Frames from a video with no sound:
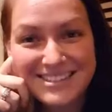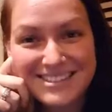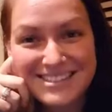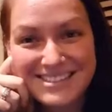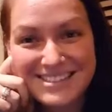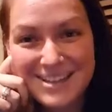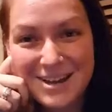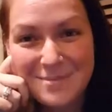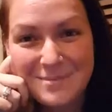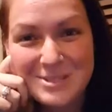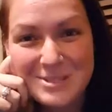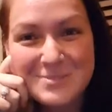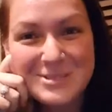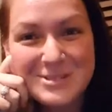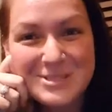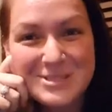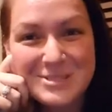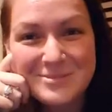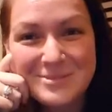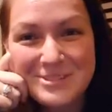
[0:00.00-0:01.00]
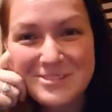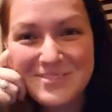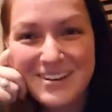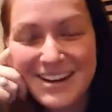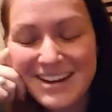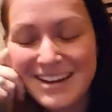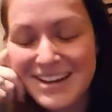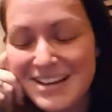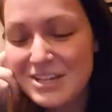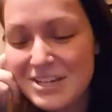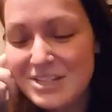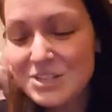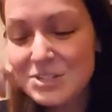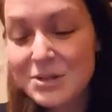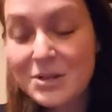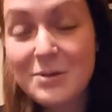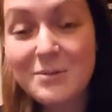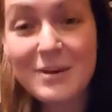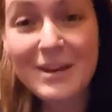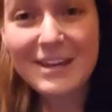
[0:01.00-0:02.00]
these comments, but it's so much fun. So
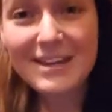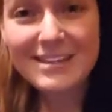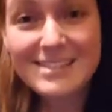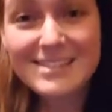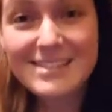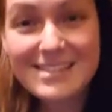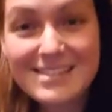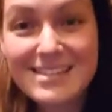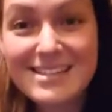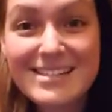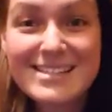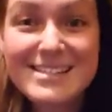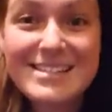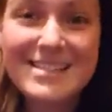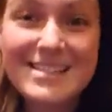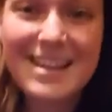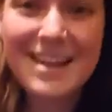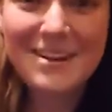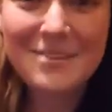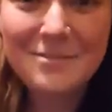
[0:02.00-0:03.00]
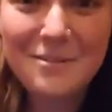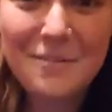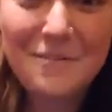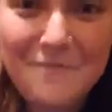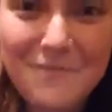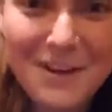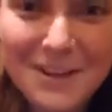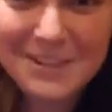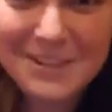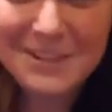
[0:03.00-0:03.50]
anyways, this is kind of a fun